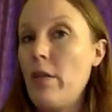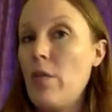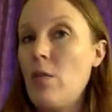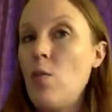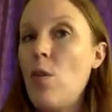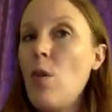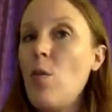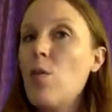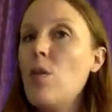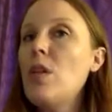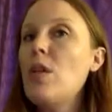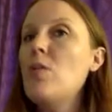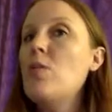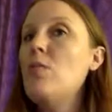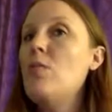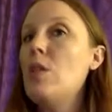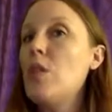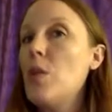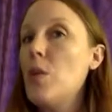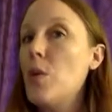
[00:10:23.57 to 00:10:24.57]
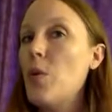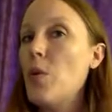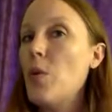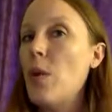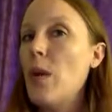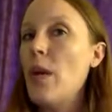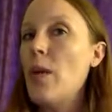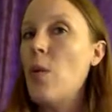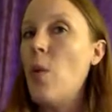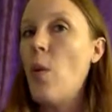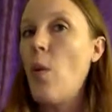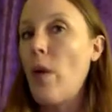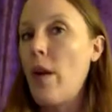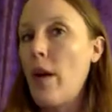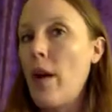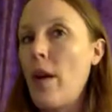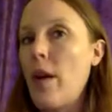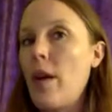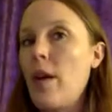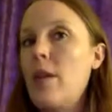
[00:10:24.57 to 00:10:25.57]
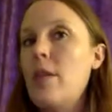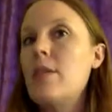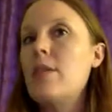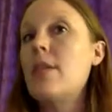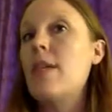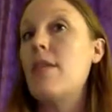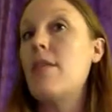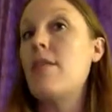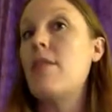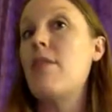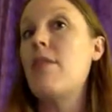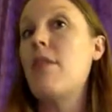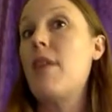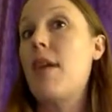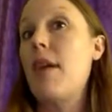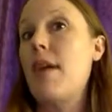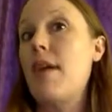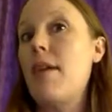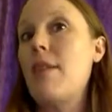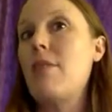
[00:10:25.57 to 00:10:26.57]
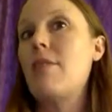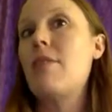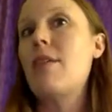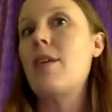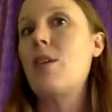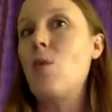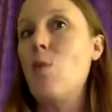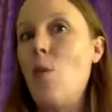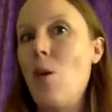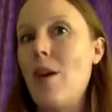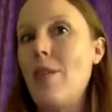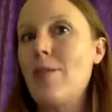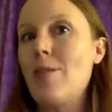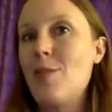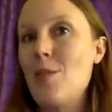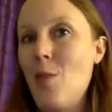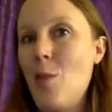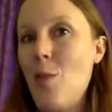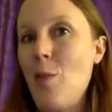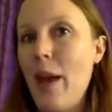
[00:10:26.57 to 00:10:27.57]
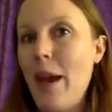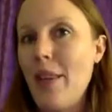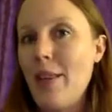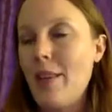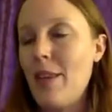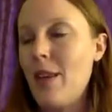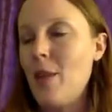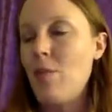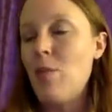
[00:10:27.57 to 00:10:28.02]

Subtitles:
What will you do in order to get the thing that you want so badly?